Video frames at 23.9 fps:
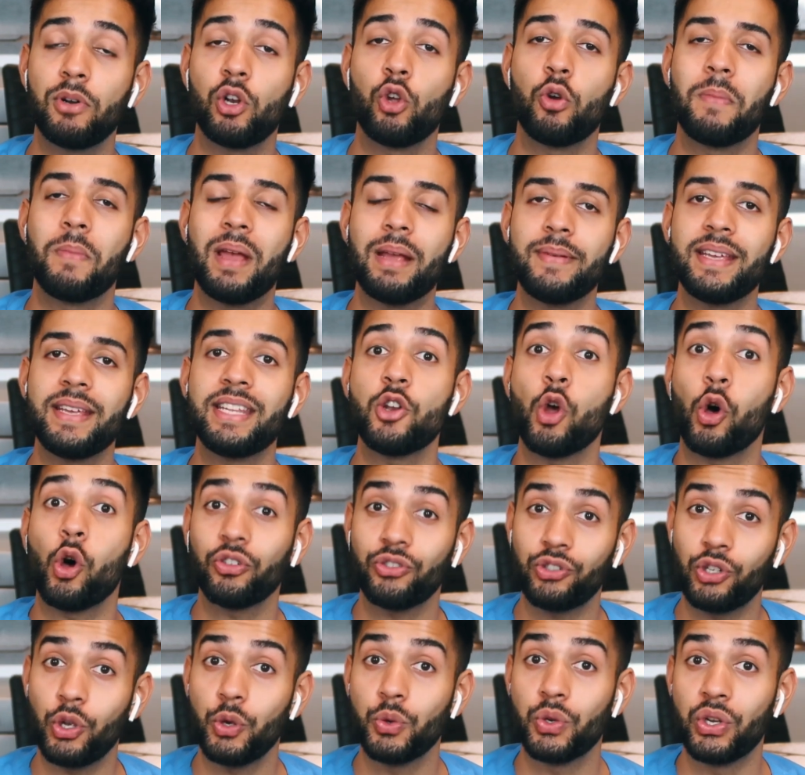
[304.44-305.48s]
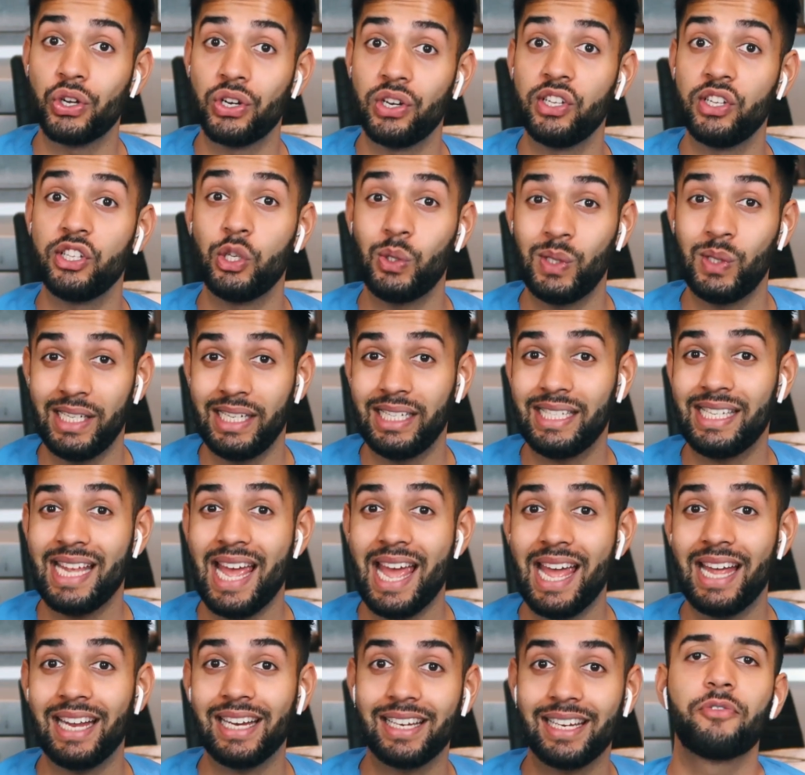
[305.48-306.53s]
who are maybe not so good at using
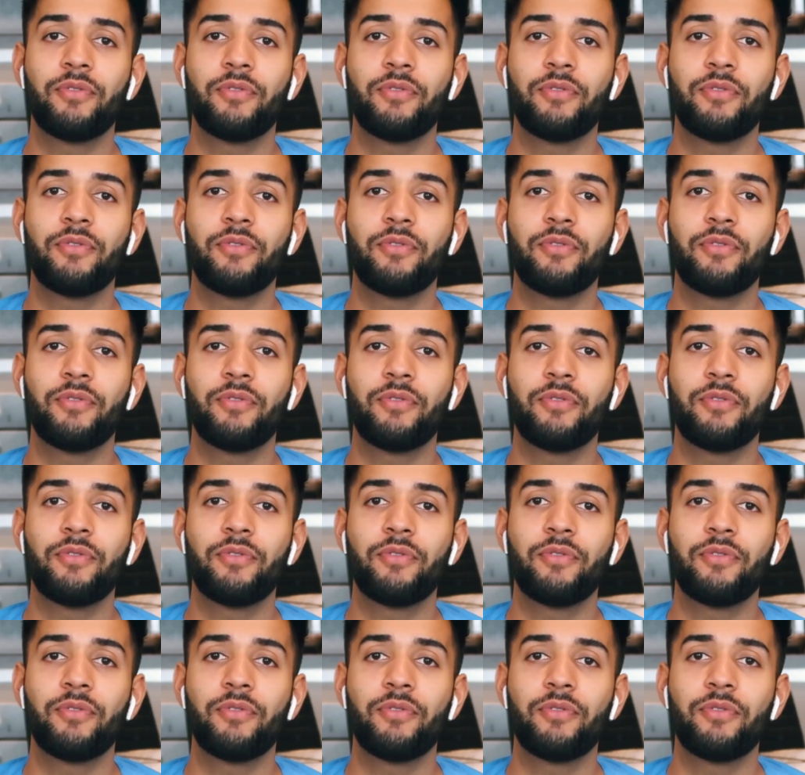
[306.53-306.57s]
tech.